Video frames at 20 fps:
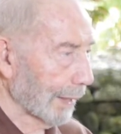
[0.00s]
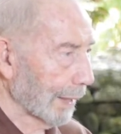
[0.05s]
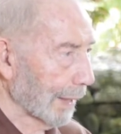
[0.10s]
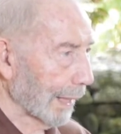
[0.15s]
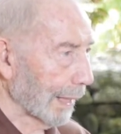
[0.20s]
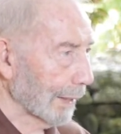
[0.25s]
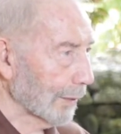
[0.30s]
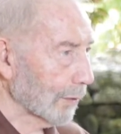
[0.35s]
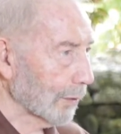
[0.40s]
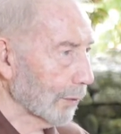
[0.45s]

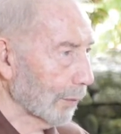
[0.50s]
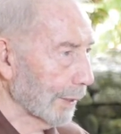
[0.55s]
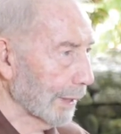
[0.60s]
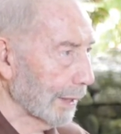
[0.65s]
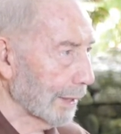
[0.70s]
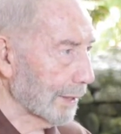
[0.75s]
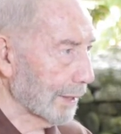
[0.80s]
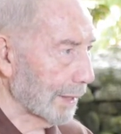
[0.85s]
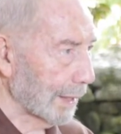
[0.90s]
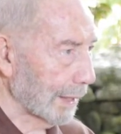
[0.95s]
and so he'd
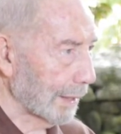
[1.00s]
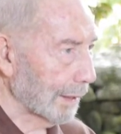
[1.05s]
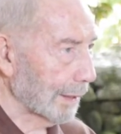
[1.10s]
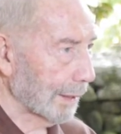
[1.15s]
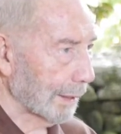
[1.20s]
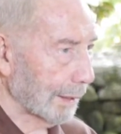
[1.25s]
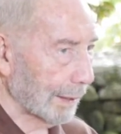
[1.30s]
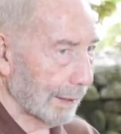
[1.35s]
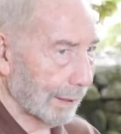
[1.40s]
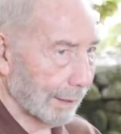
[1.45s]
seen
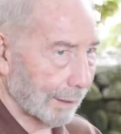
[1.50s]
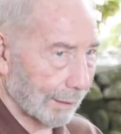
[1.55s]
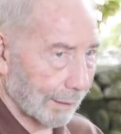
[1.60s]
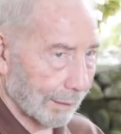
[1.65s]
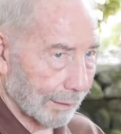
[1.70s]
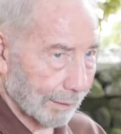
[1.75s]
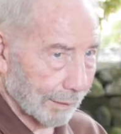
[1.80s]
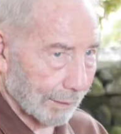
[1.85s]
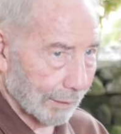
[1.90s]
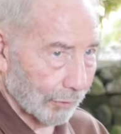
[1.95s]
the
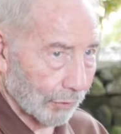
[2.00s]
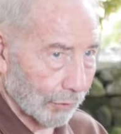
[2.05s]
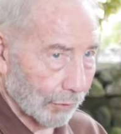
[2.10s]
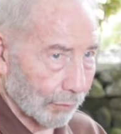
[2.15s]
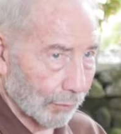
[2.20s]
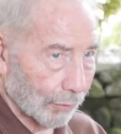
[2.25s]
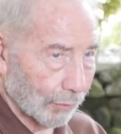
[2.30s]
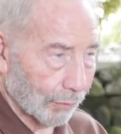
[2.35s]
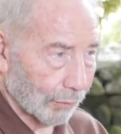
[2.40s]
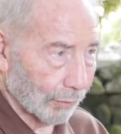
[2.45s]

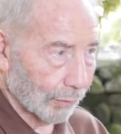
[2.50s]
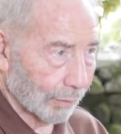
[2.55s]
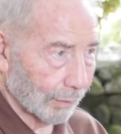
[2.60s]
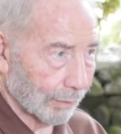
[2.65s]
new